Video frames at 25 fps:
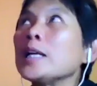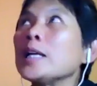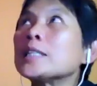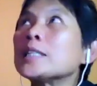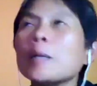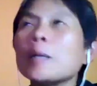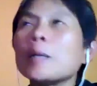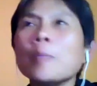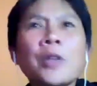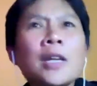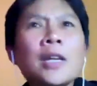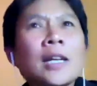
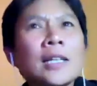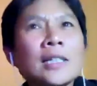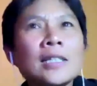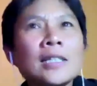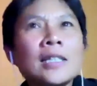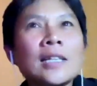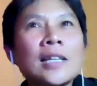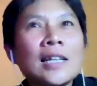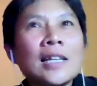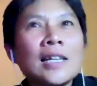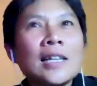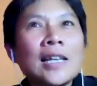it's something
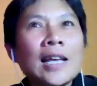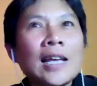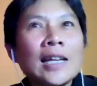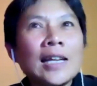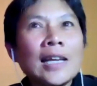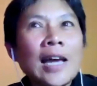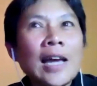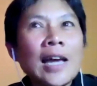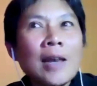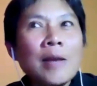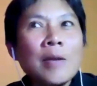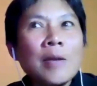
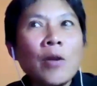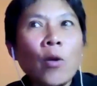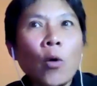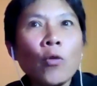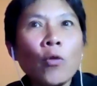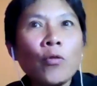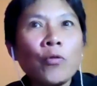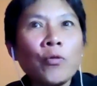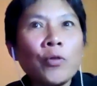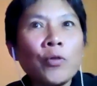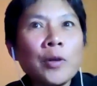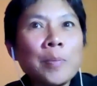that can
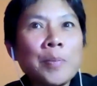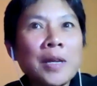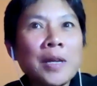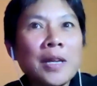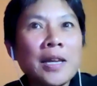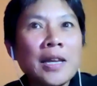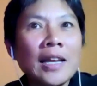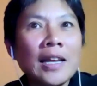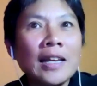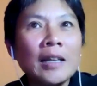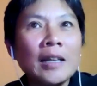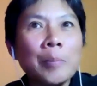often
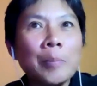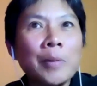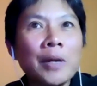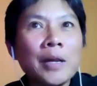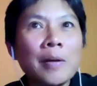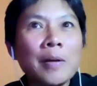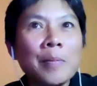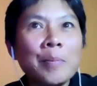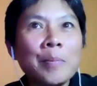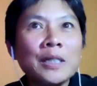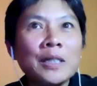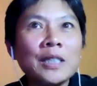be a little
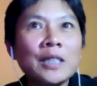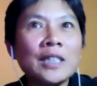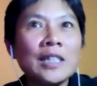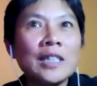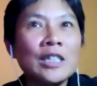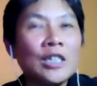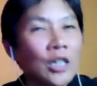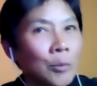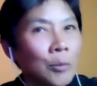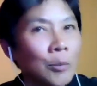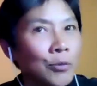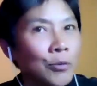bit
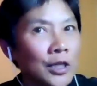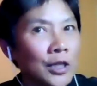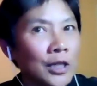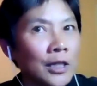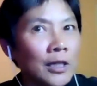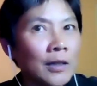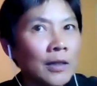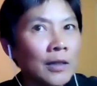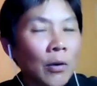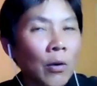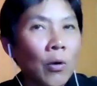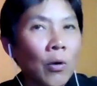
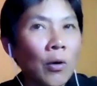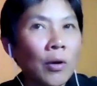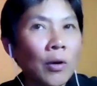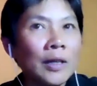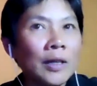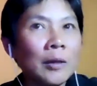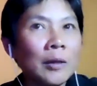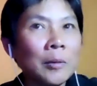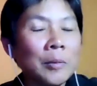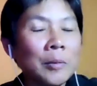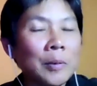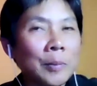misinterpreted or a
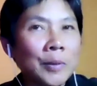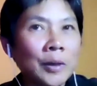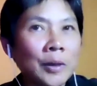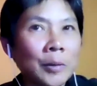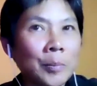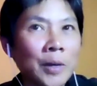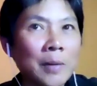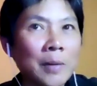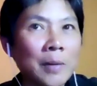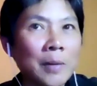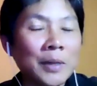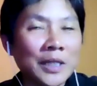
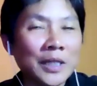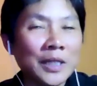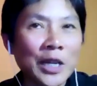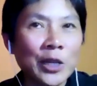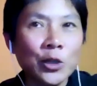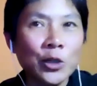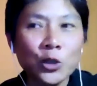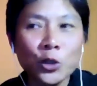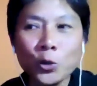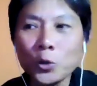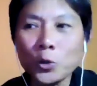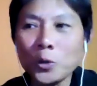little bit
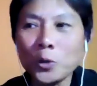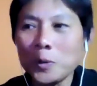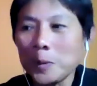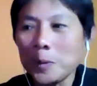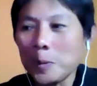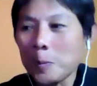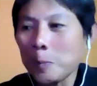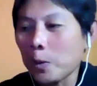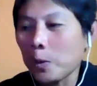misunderstood.